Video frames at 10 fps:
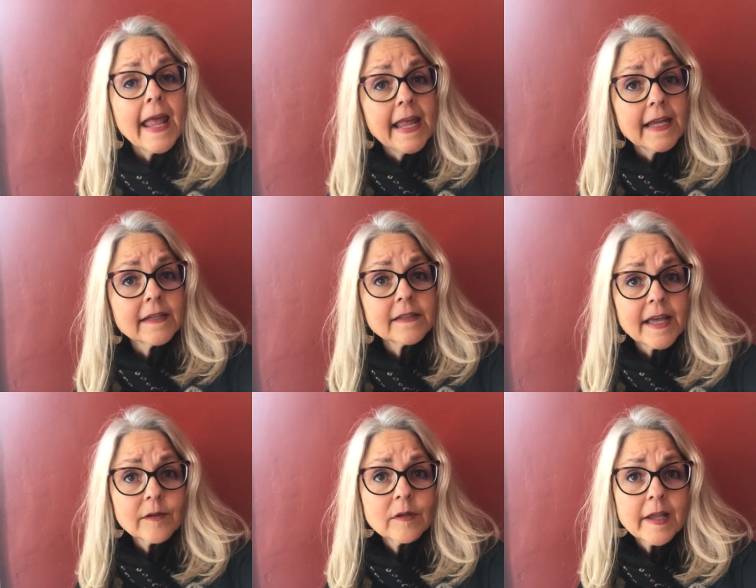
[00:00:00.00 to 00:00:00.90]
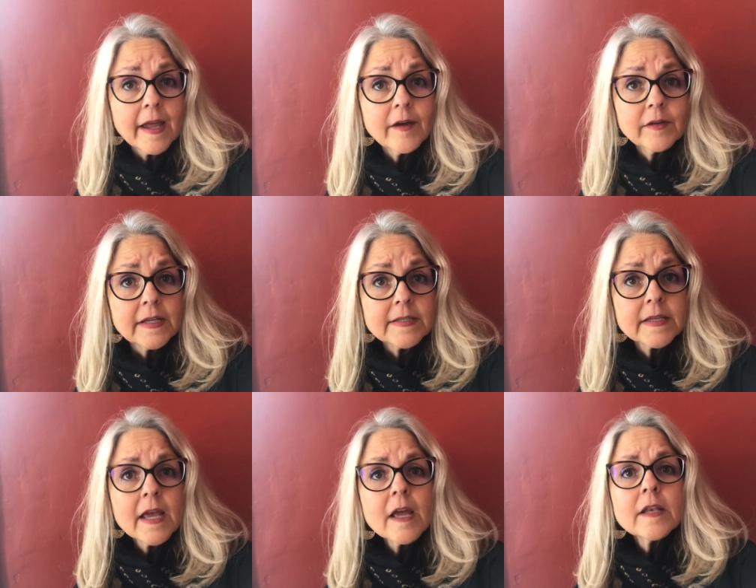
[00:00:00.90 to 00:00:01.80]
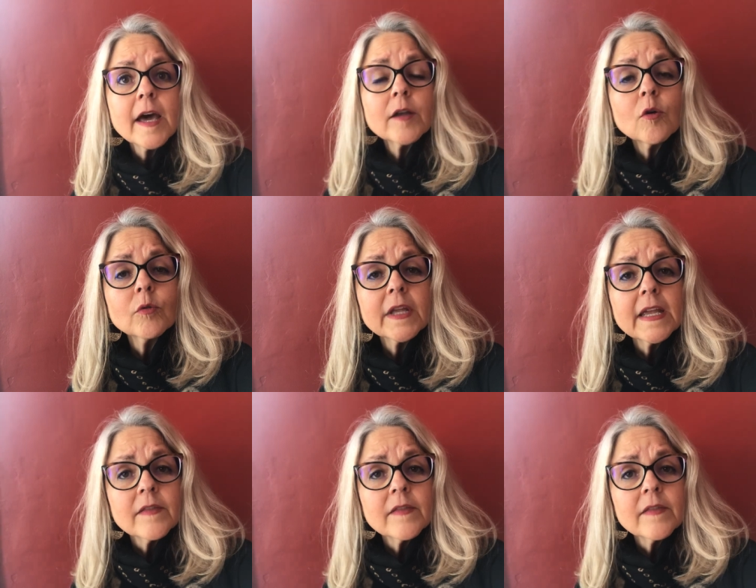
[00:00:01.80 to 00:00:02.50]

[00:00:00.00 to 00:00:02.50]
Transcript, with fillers: and Loudoun County's not only